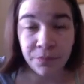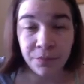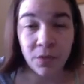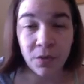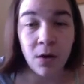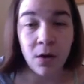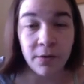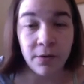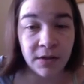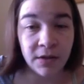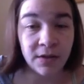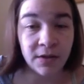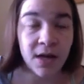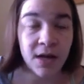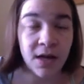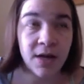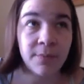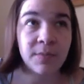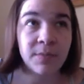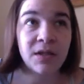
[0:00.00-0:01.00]

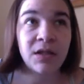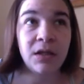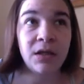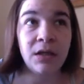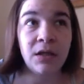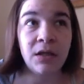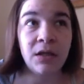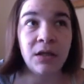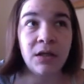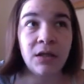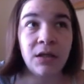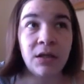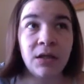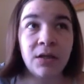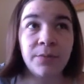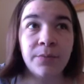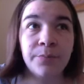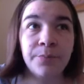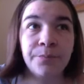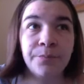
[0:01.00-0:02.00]
Oftentimes in
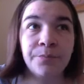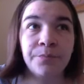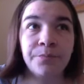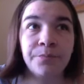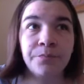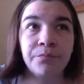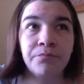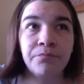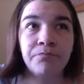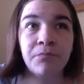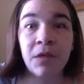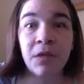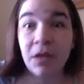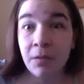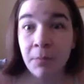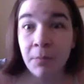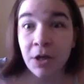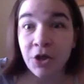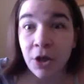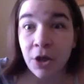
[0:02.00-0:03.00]

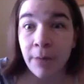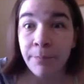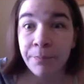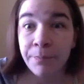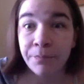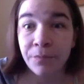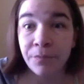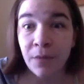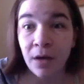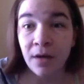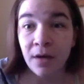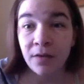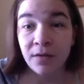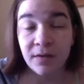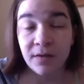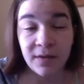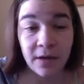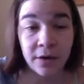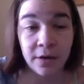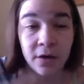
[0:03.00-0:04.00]
my job at the
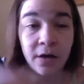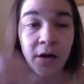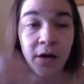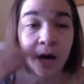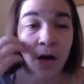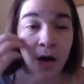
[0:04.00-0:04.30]
center,